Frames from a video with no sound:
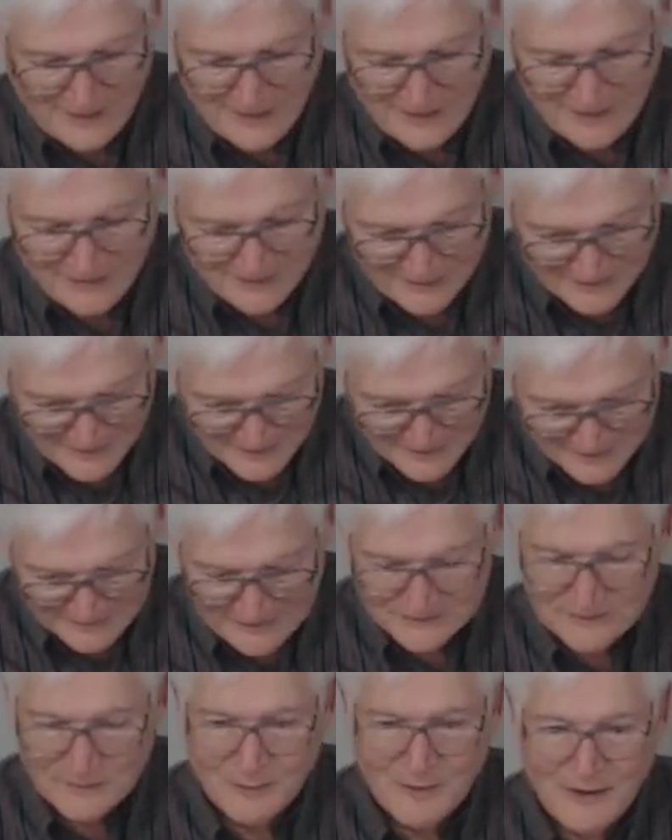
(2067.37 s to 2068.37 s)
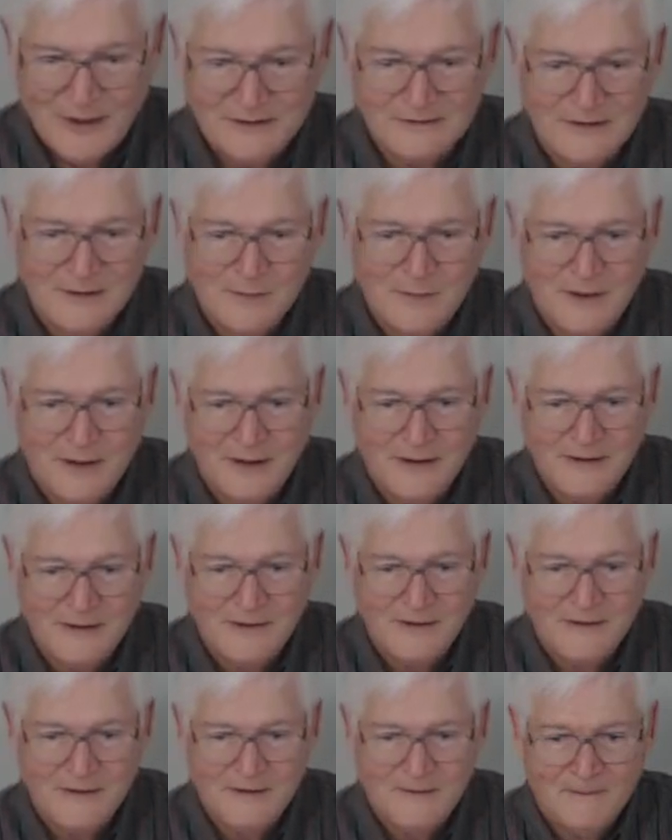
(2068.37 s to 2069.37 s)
And does this surprise anybody?